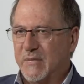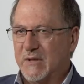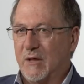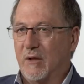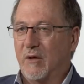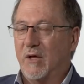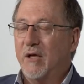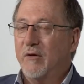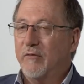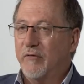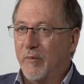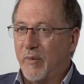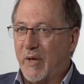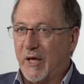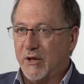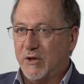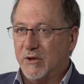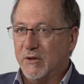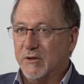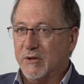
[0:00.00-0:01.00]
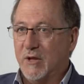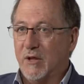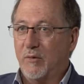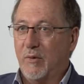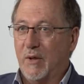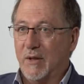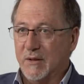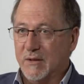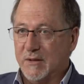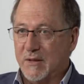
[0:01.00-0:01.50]
So information, so you
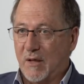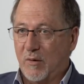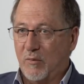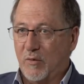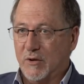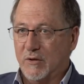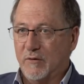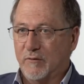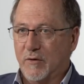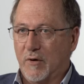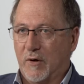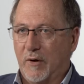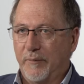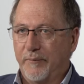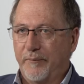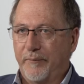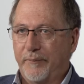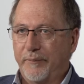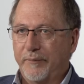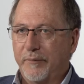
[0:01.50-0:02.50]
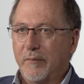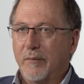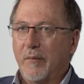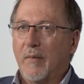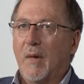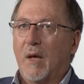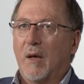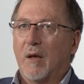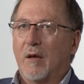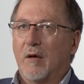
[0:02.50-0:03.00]
understand what you've got.
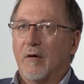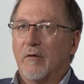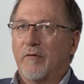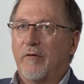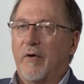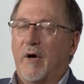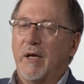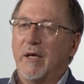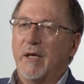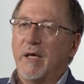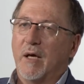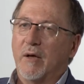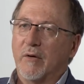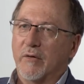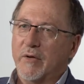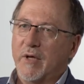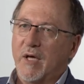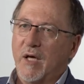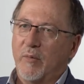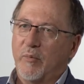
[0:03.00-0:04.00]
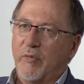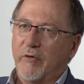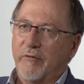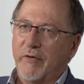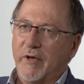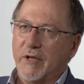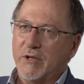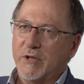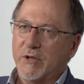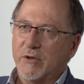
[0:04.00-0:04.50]
Finding healthcare
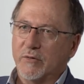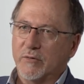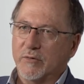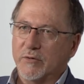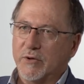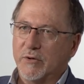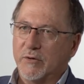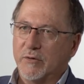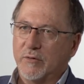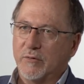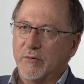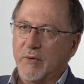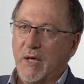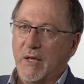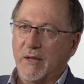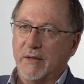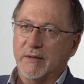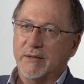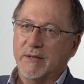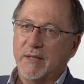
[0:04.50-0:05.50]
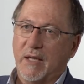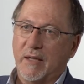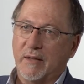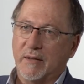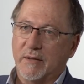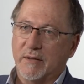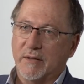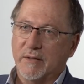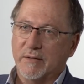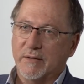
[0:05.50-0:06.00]
professionals who understand
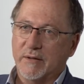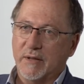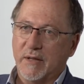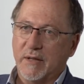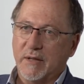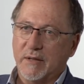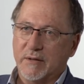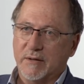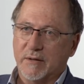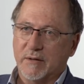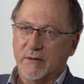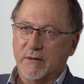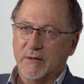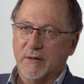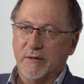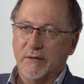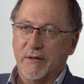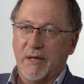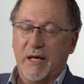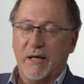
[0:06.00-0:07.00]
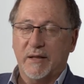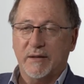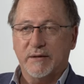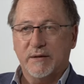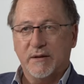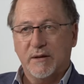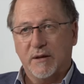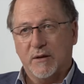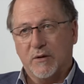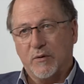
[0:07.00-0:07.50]
the disease and can
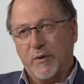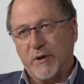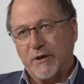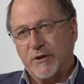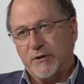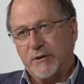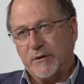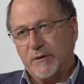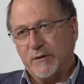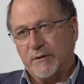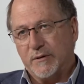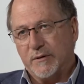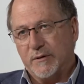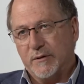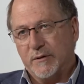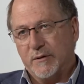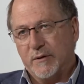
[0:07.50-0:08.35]
answer your questions.